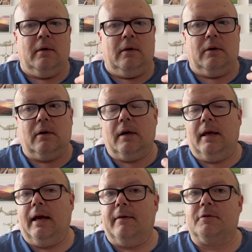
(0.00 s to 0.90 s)
you're going to
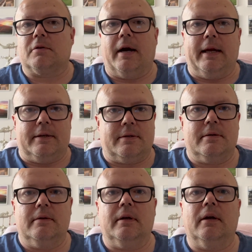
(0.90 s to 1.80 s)
have
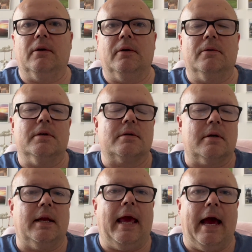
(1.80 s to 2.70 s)
strikes. You're just
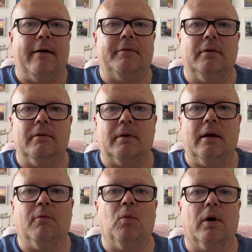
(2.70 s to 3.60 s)
going to have to
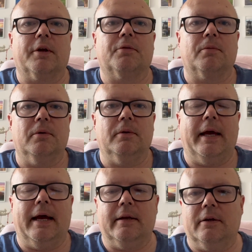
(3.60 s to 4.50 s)
kind of work through
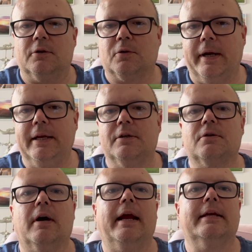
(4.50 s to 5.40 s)
that. Train
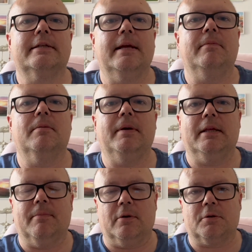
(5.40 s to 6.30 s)
strikes seem to be
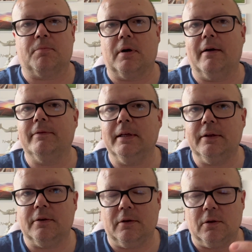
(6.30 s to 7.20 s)
the most
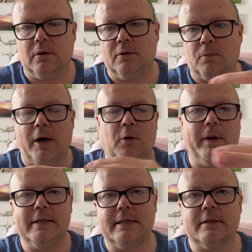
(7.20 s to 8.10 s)
prevalent, the, the
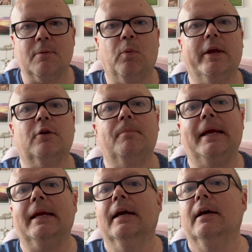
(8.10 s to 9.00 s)
railway system, whether it
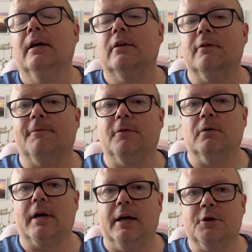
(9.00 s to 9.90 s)
be the
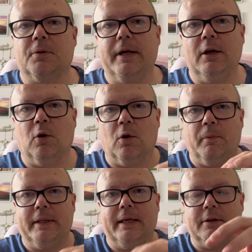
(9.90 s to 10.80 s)
full country or
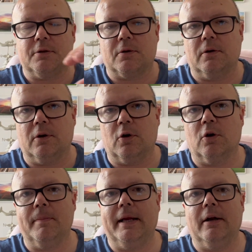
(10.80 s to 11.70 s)
within certain
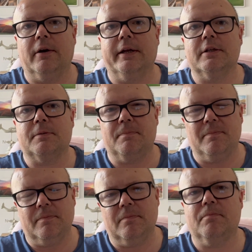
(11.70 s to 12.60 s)
urban areas,
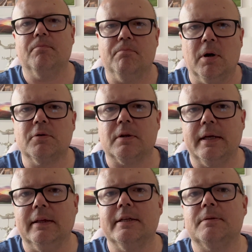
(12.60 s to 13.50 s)

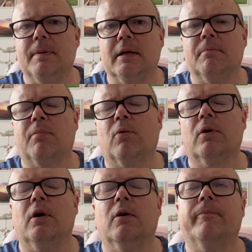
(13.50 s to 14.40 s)
mostly Lisbon and
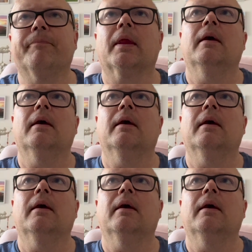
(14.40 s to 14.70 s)
Porto.